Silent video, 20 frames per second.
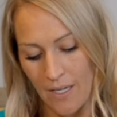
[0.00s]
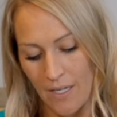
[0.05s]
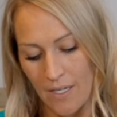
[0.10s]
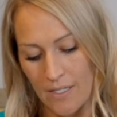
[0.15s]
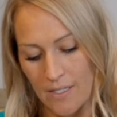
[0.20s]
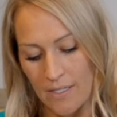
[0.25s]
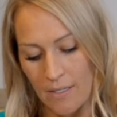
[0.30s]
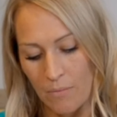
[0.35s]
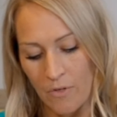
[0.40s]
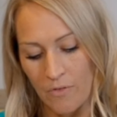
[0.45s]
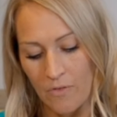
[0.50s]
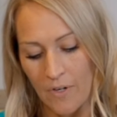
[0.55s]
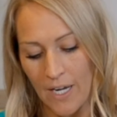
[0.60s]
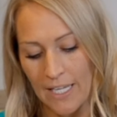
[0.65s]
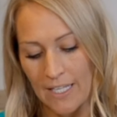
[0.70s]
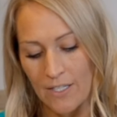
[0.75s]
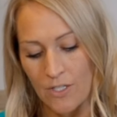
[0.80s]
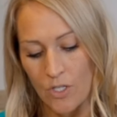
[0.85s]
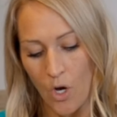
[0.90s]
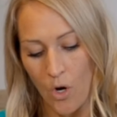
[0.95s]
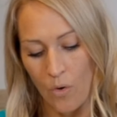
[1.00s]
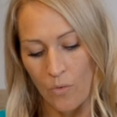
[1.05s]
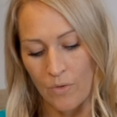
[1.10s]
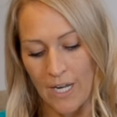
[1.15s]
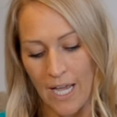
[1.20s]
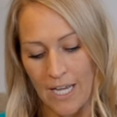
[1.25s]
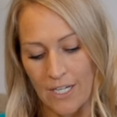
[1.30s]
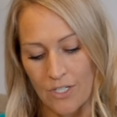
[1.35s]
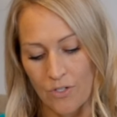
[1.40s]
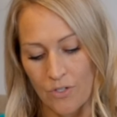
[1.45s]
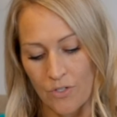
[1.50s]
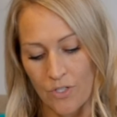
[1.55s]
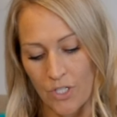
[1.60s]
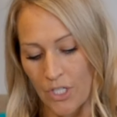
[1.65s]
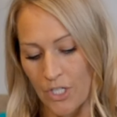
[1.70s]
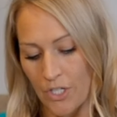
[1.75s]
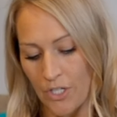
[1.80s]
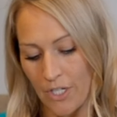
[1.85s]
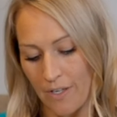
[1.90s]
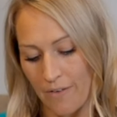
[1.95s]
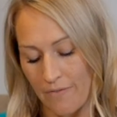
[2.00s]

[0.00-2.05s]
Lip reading: Some of Reagan's own national security